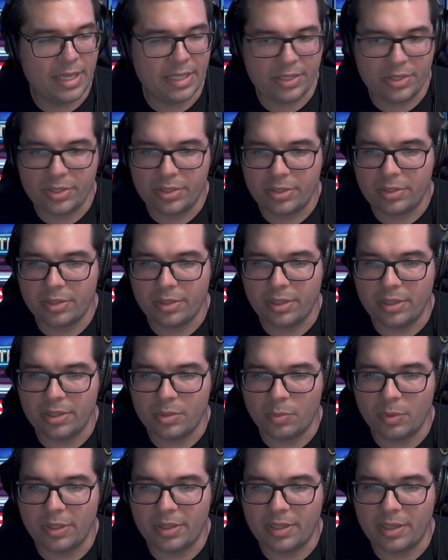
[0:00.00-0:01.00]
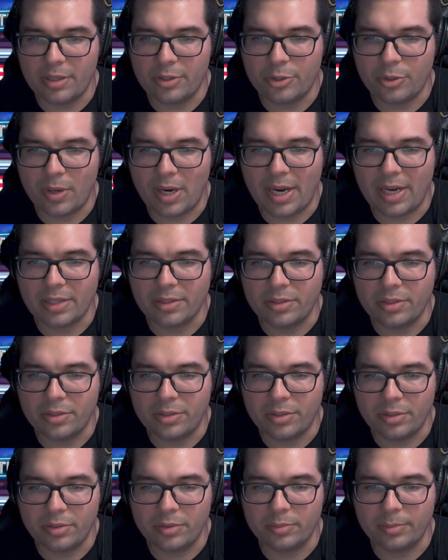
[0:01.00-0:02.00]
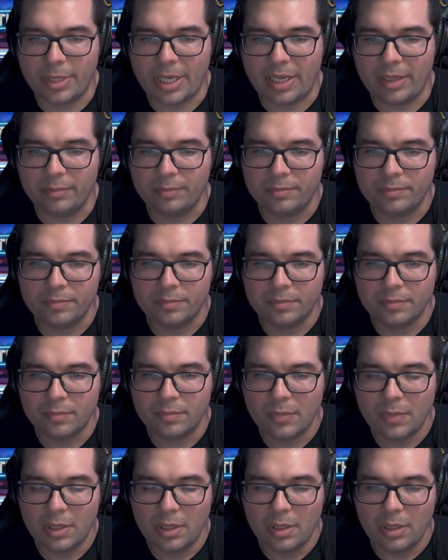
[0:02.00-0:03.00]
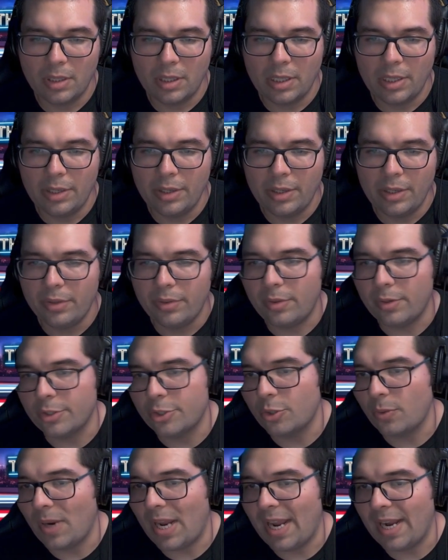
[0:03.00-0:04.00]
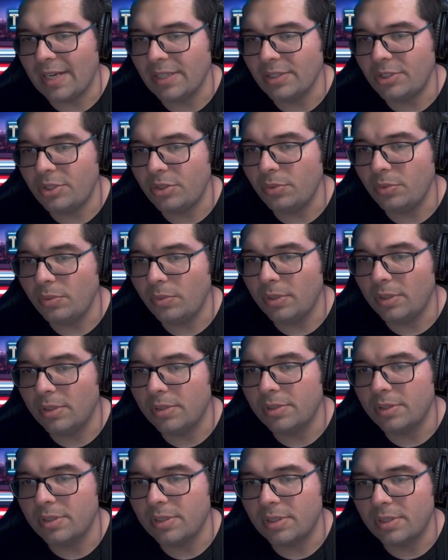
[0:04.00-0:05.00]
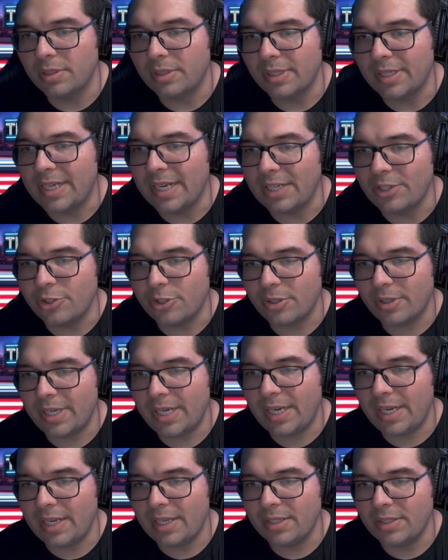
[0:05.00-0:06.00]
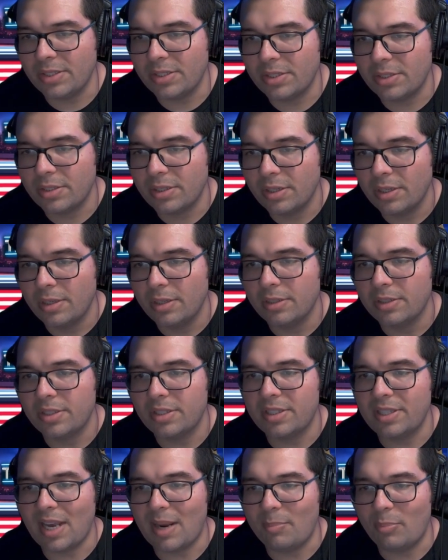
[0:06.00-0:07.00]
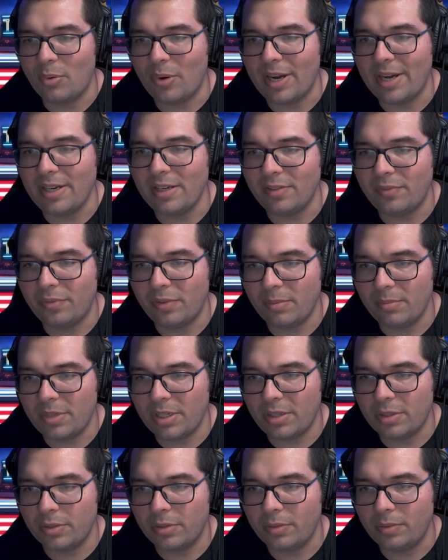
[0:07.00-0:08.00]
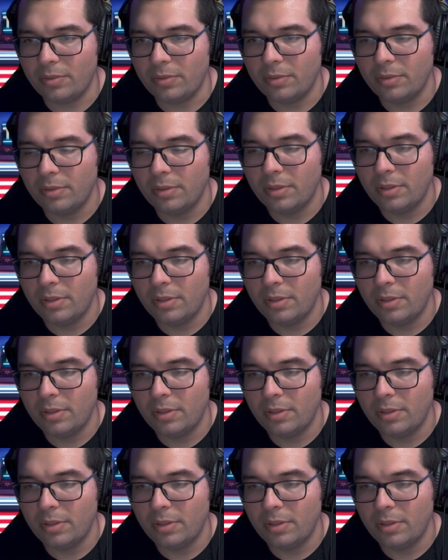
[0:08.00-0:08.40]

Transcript: This is what they're trying to do, man. They're trying to get your kids separated from you,